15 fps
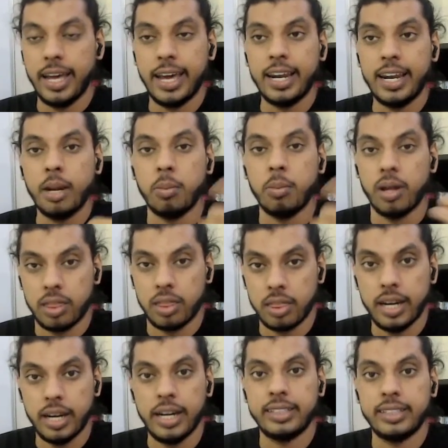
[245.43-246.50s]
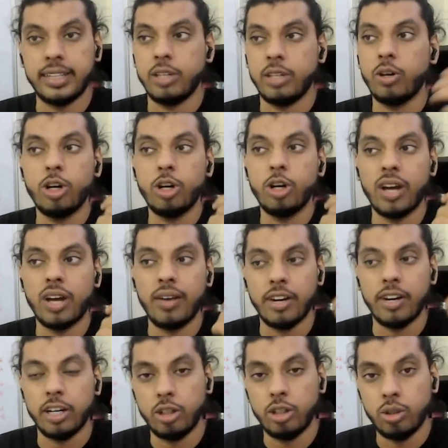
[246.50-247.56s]
In a month, design, you're going to have
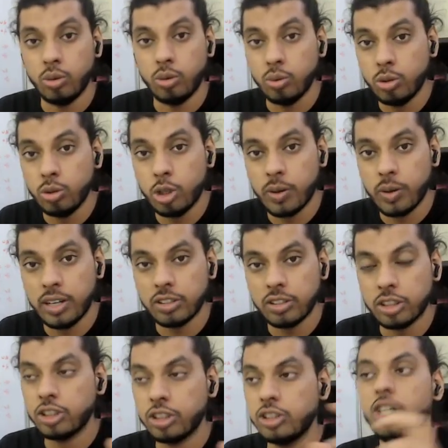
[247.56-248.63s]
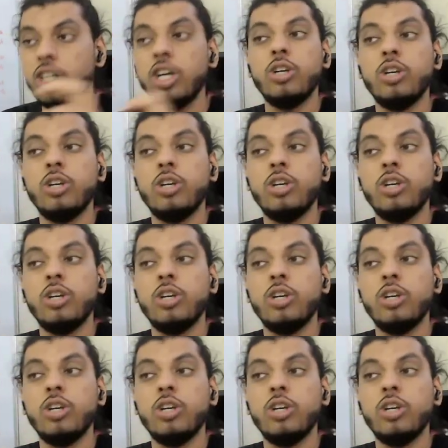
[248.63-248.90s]
like 2 Q&A sessions,